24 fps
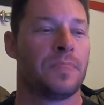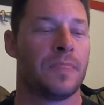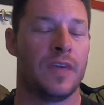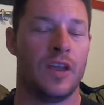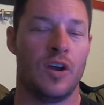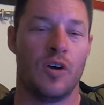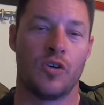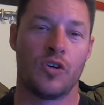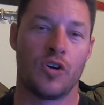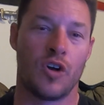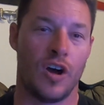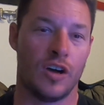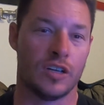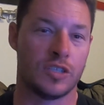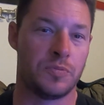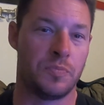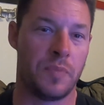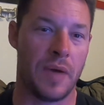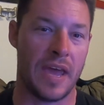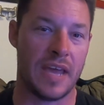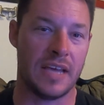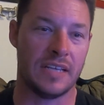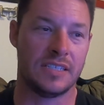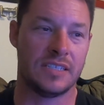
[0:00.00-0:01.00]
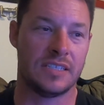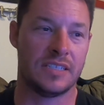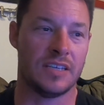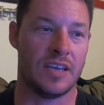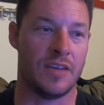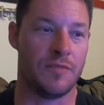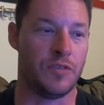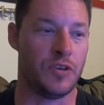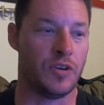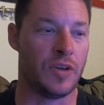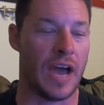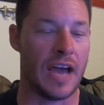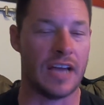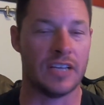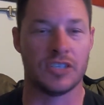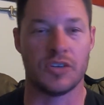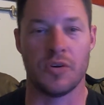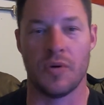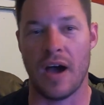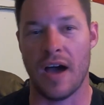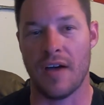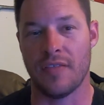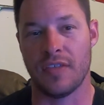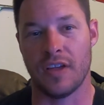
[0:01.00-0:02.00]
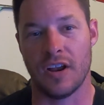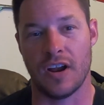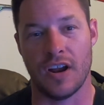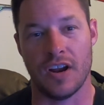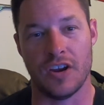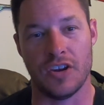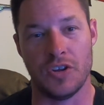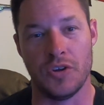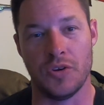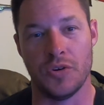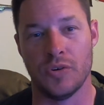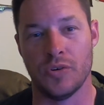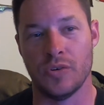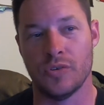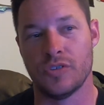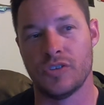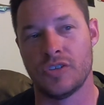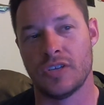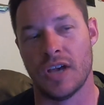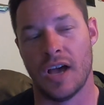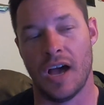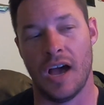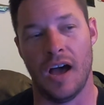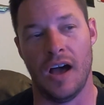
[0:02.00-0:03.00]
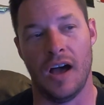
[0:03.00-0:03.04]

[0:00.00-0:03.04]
you know, cross baits, if you guys go out there and use